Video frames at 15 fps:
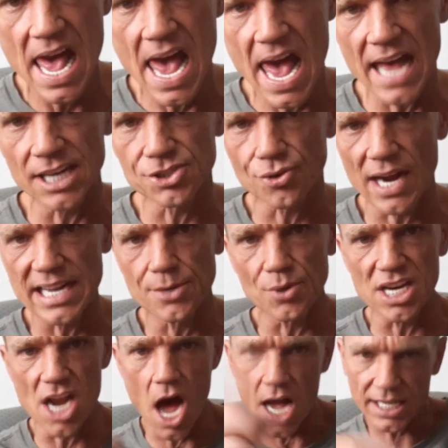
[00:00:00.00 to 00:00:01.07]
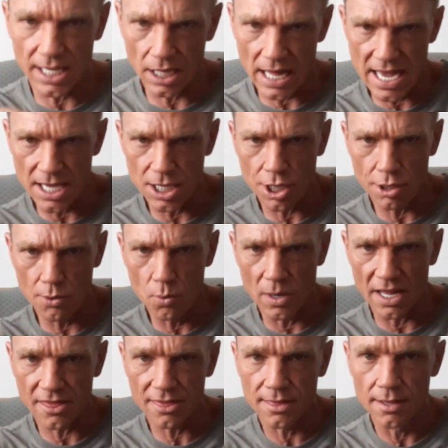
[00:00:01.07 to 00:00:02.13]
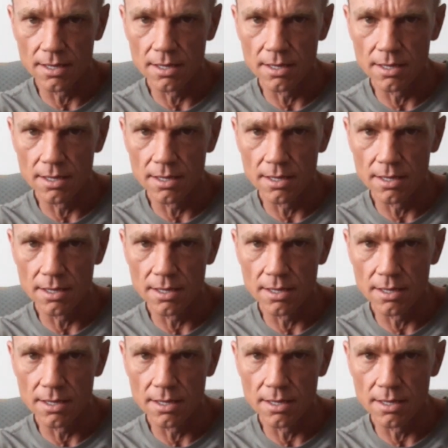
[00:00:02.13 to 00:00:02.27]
and tried to inoculate you with